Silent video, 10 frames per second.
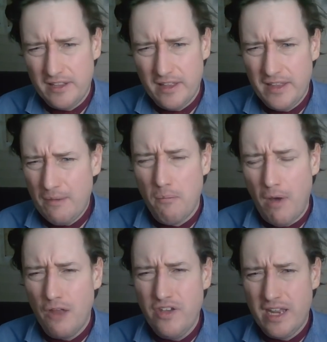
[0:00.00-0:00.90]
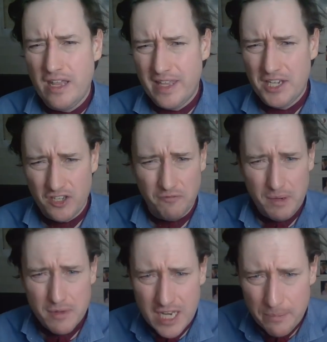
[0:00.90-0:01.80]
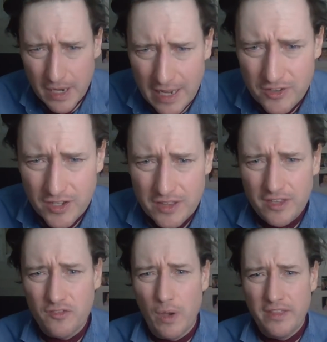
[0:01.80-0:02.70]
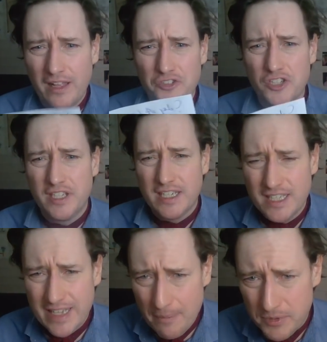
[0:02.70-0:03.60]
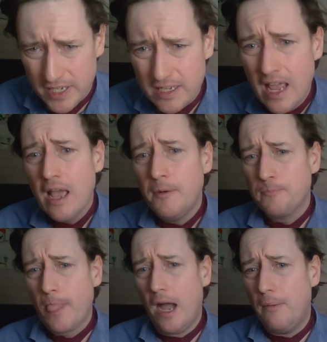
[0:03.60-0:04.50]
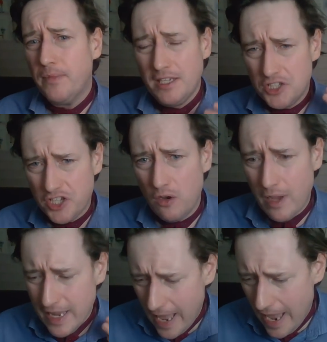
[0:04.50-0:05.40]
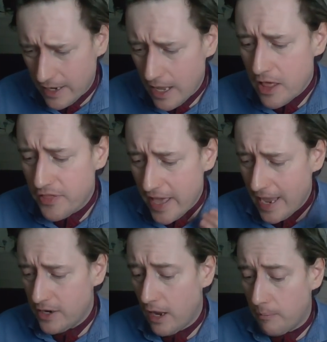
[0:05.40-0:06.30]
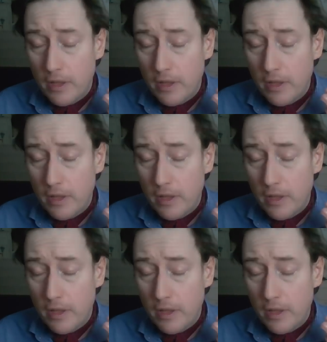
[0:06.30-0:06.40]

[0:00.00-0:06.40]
they won't mind reading things that have been manipulated in this way. They'll just accept it. And so, again, they end up